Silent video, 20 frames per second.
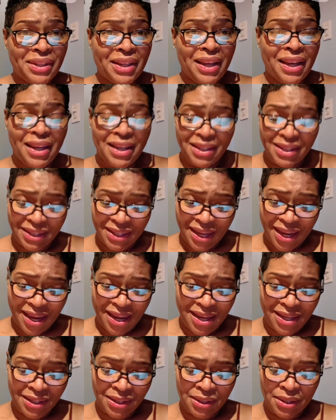he
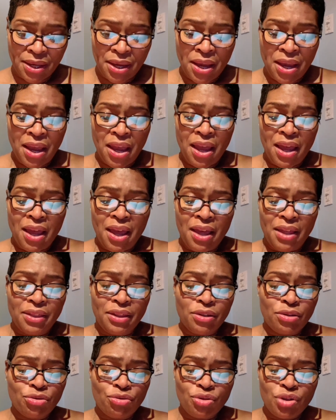says, the
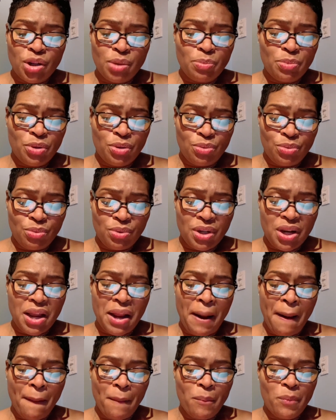tribute
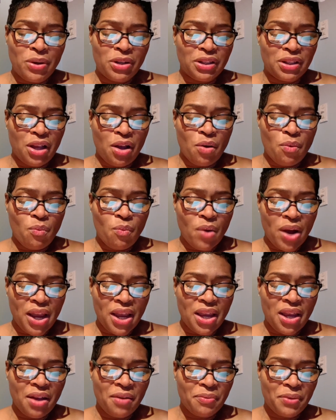was a way
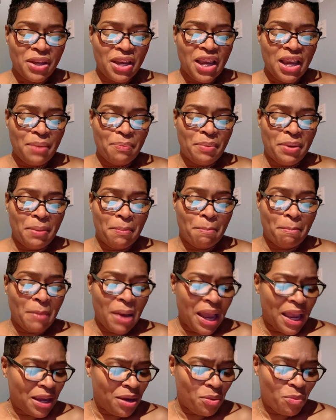of keeping
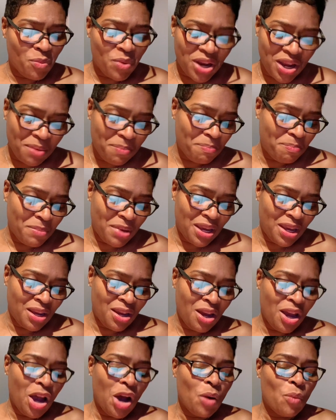Mike with me,
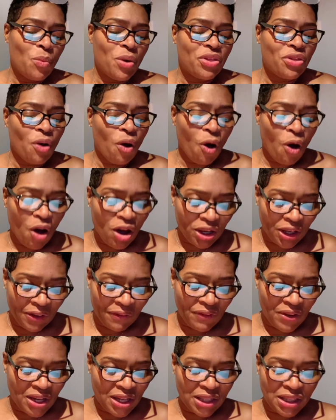with all of
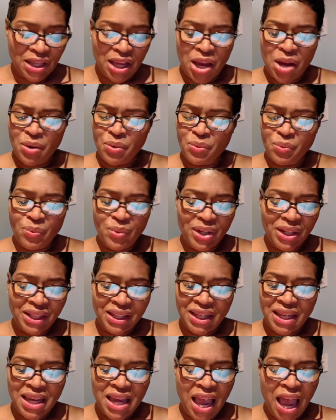us.
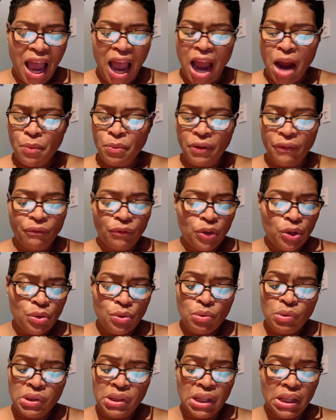Really, I
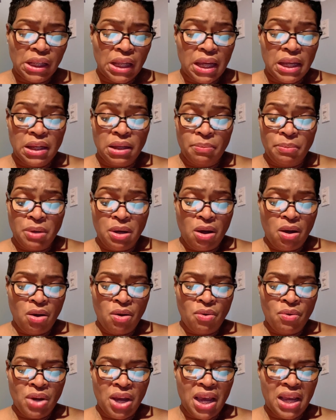refused to let him go,
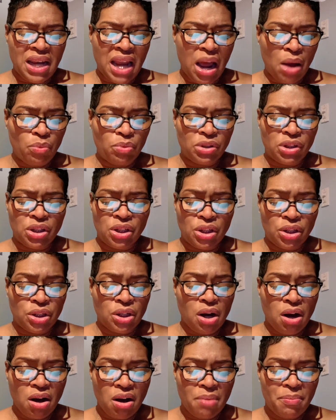and I was
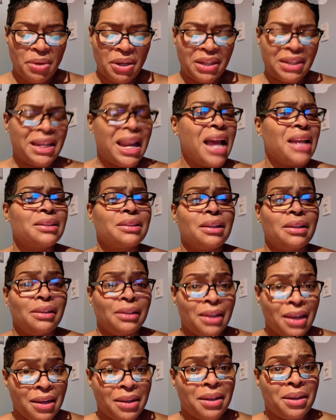determined not to
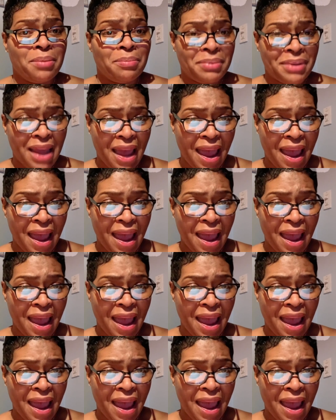let him die.